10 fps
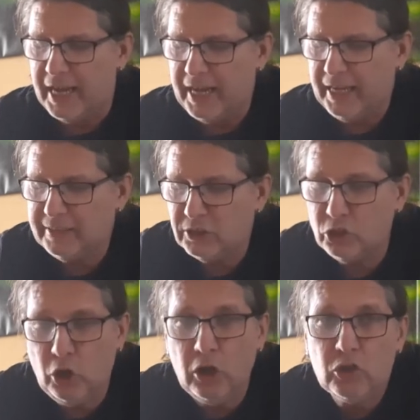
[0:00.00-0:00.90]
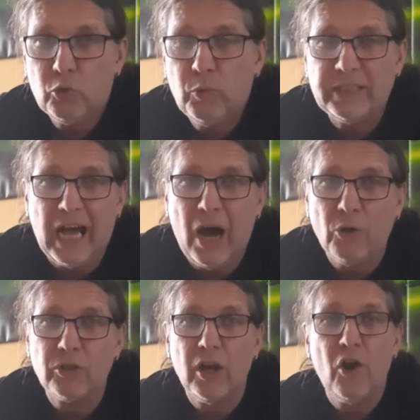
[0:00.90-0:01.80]
is not
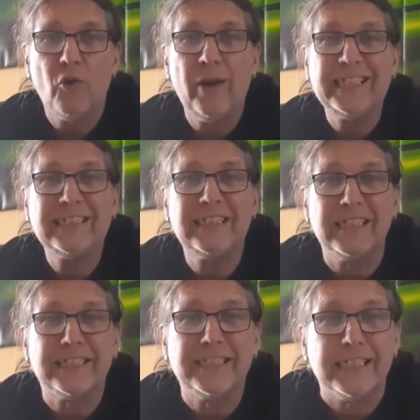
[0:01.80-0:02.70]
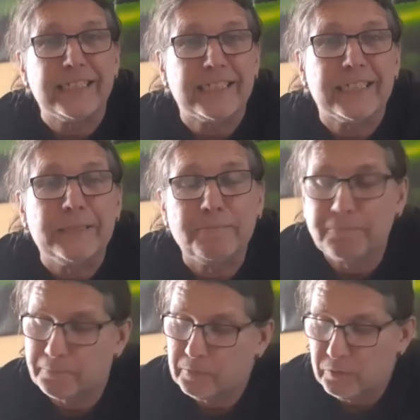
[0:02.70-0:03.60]
without restlessness,
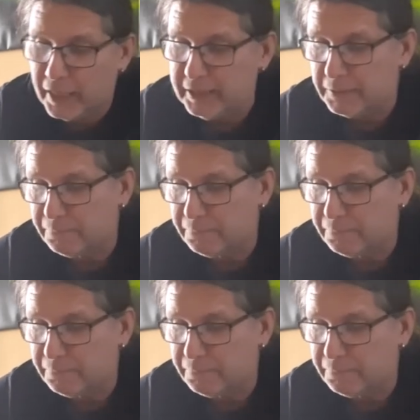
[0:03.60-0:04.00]
right?